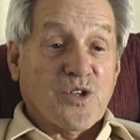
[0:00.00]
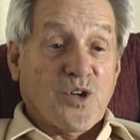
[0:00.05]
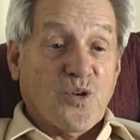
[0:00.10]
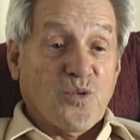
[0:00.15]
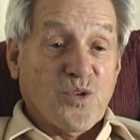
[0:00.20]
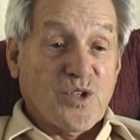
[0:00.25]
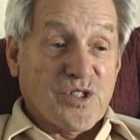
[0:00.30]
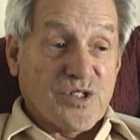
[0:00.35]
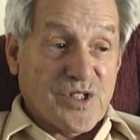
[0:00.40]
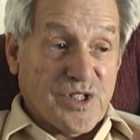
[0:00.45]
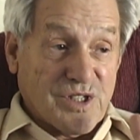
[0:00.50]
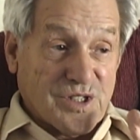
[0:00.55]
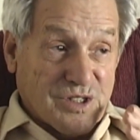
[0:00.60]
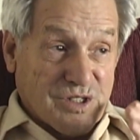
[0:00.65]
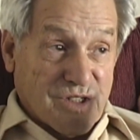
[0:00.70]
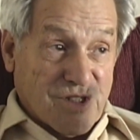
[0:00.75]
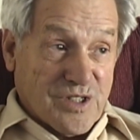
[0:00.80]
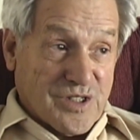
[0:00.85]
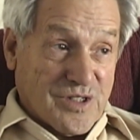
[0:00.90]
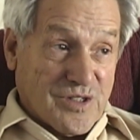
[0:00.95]
All we seen
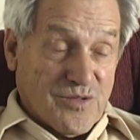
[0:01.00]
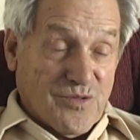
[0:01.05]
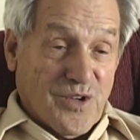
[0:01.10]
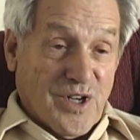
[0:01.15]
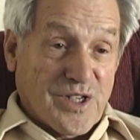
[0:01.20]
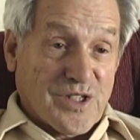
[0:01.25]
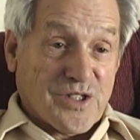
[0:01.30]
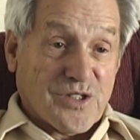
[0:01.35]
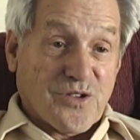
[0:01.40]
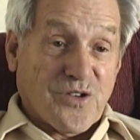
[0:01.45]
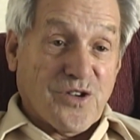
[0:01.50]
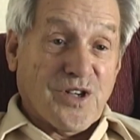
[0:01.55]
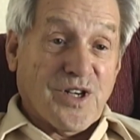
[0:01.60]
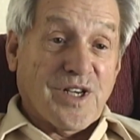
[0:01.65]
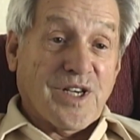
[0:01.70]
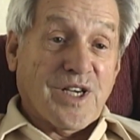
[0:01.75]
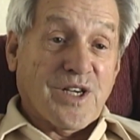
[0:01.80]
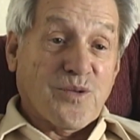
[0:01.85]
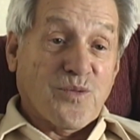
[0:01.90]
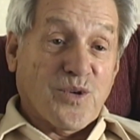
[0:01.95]
is just right straight
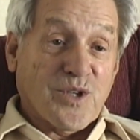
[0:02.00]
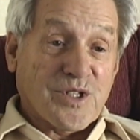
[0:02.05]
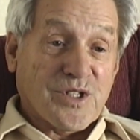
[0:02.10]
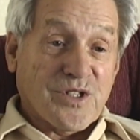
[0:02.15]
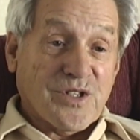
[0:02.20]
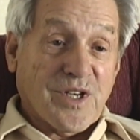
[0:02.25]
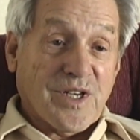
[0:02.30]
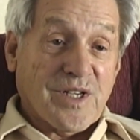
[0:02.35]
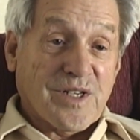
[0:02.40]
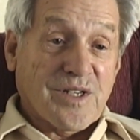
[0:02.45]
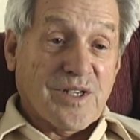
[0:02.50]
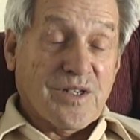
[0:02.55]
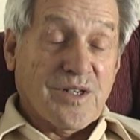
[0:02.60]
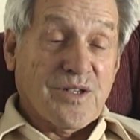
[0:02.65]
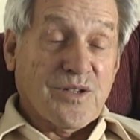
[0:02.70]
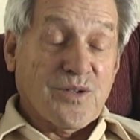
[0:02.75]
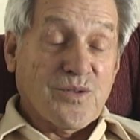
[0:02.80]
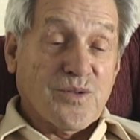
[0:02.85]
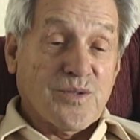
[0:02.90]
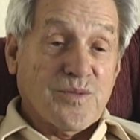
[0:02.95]
ahead what you had to
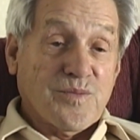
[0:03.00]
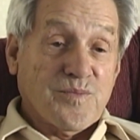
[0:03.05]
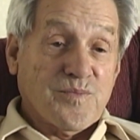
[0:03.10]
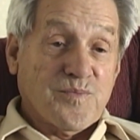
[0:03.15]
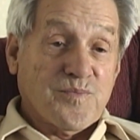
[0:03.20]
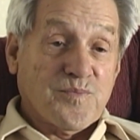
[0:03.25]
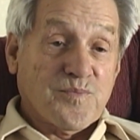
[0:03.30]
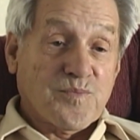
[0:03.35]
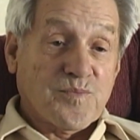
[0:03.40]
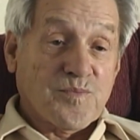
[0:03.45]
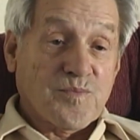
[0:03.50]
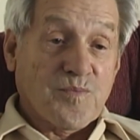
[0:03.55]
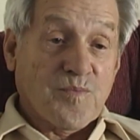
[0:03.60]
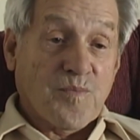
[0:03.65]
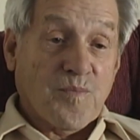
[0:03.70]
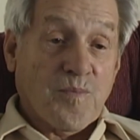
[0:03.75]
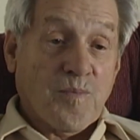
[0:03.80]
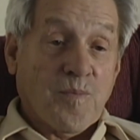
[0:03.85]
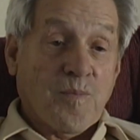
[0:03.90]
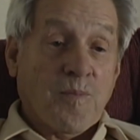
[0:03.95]
do.
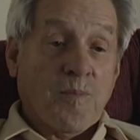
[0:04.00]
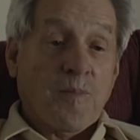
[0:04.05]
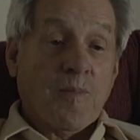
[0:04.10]
First thing I